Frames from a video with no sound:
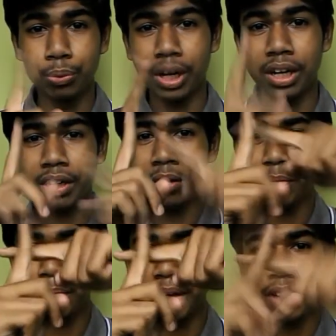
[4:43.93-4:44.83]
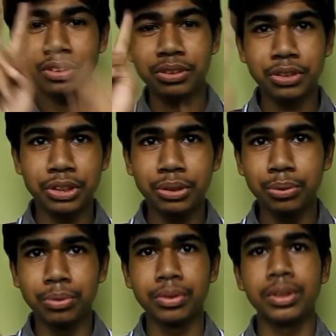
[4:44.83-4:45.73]
OnePlus
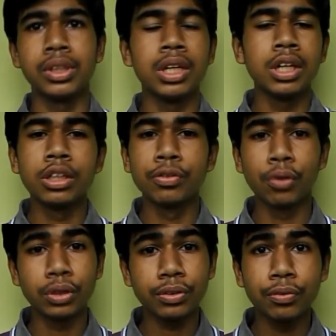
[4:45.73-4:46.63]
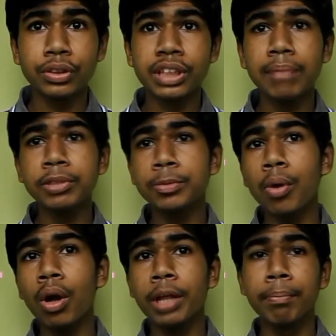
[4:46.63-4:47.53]
2. So for, for some
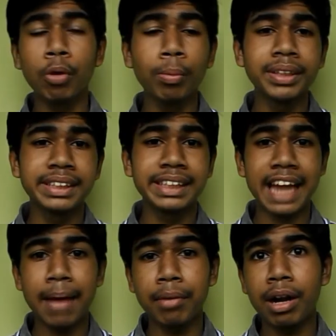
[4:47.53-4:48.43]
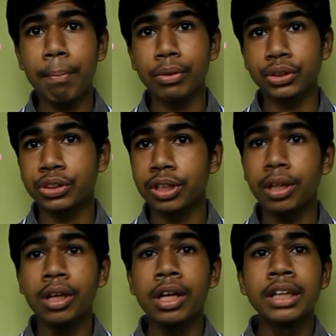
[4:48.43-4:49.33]
small improvements in camera,
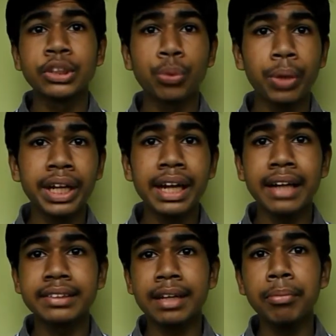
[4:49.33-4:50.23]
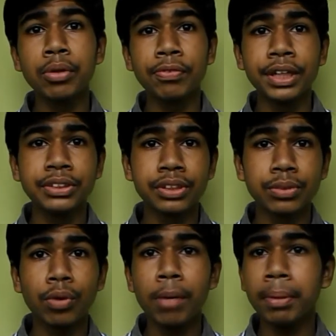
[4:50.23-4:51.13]
processor, screen and some new
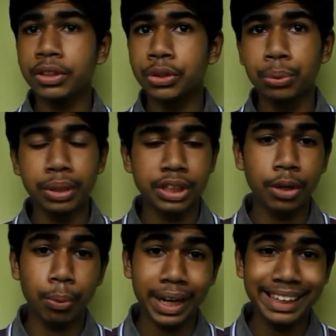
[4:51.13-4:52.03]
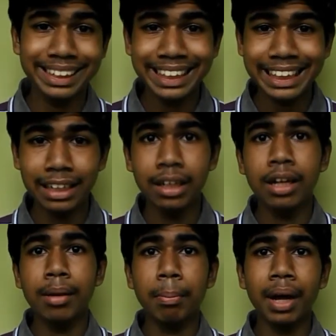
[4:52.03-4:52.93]
features, OnePlus 2 is a great deal.
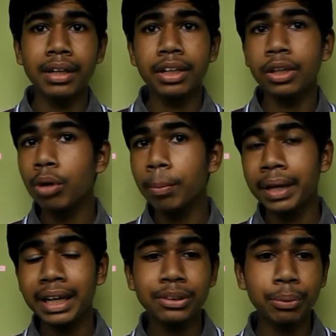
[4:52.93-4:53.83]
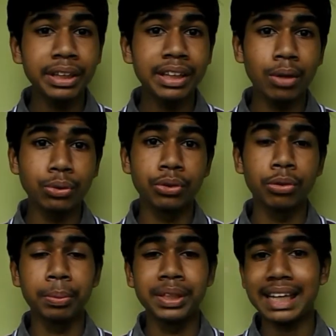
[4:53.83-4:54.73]
But you are paying 3000
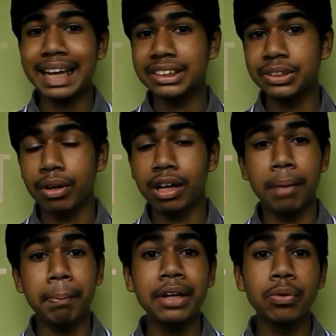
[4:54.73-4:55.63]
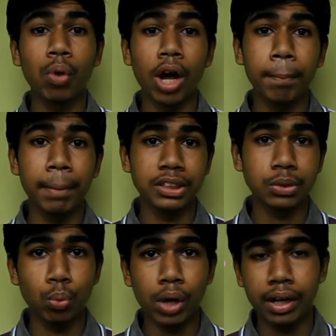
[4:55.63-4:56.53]
rupees extra compared to
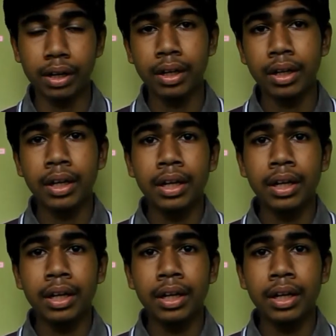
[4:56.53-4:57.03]
OnePlus 1.